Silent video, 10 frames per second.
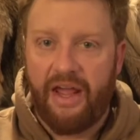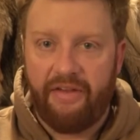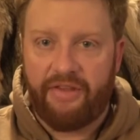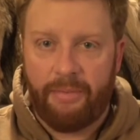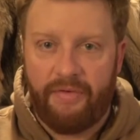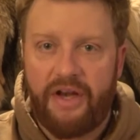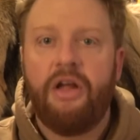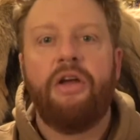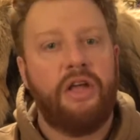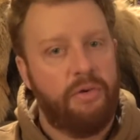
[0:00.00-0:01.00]
They eat some of
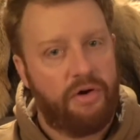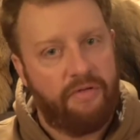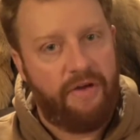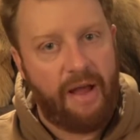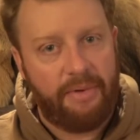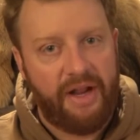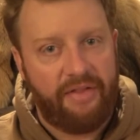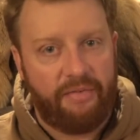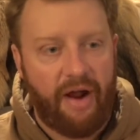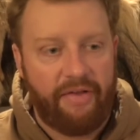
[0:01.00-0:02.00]
it, you and your family
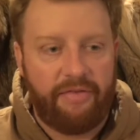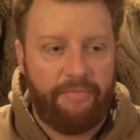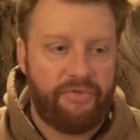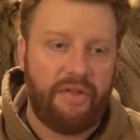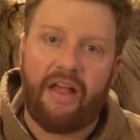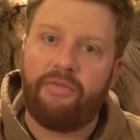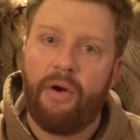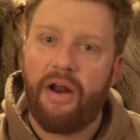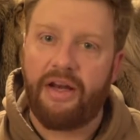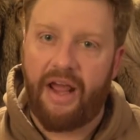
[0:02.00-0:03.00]
eat the rest. So that's
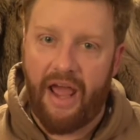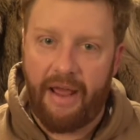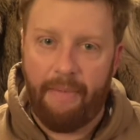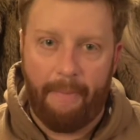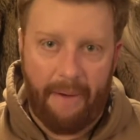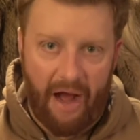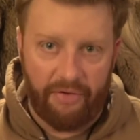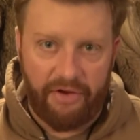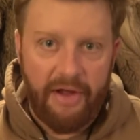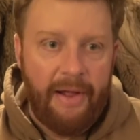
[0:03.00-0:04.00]
where it came
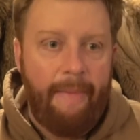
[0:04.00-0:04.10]
about.